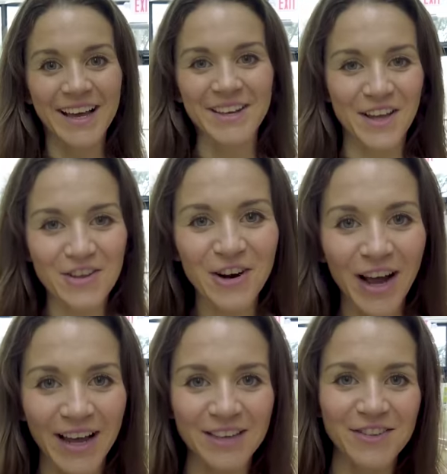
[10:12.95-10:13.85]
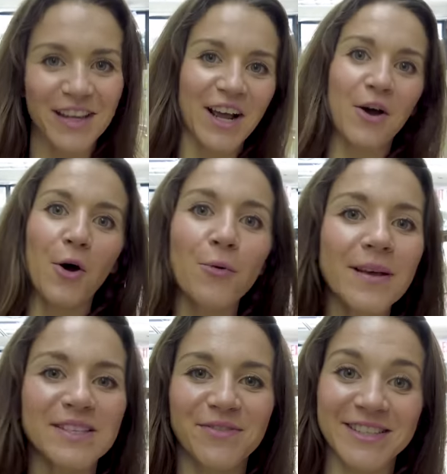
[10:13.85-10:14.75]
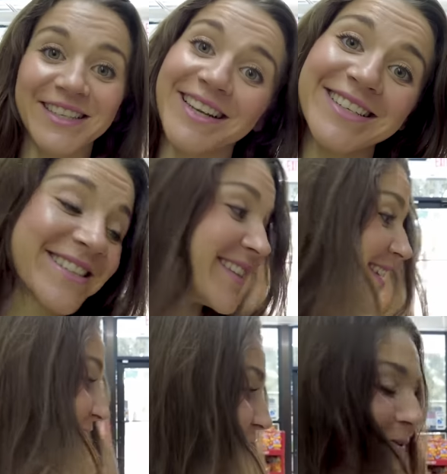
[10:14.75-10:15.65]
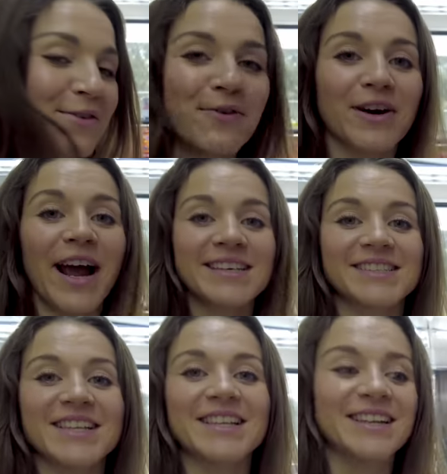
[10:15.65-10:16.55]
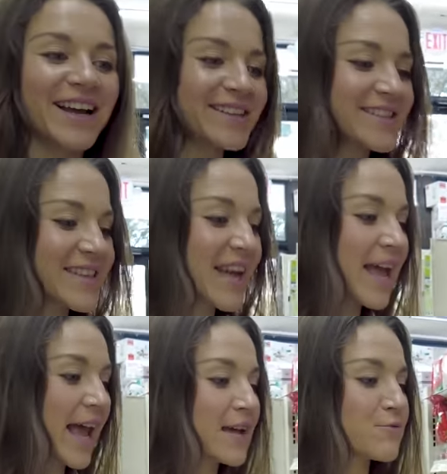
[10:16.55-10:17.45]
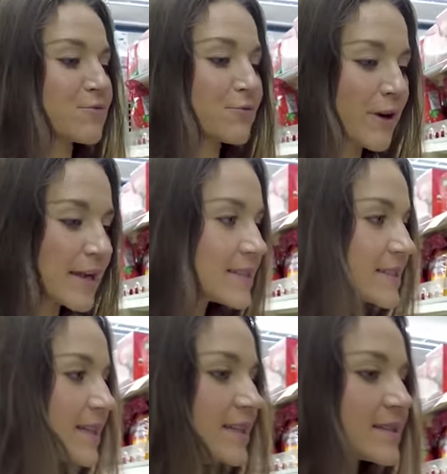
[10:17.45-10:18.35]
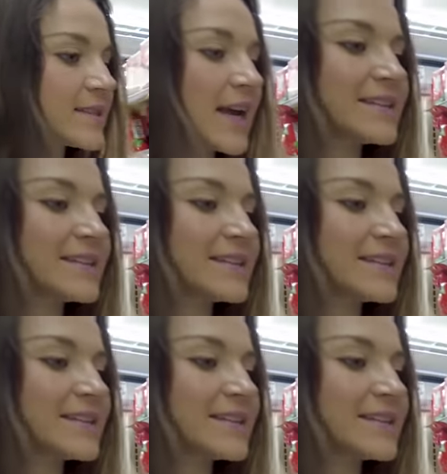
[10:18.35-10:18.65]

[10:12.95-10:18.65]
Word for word: Another aisle that I always visit is this one where it has the nuts and raisins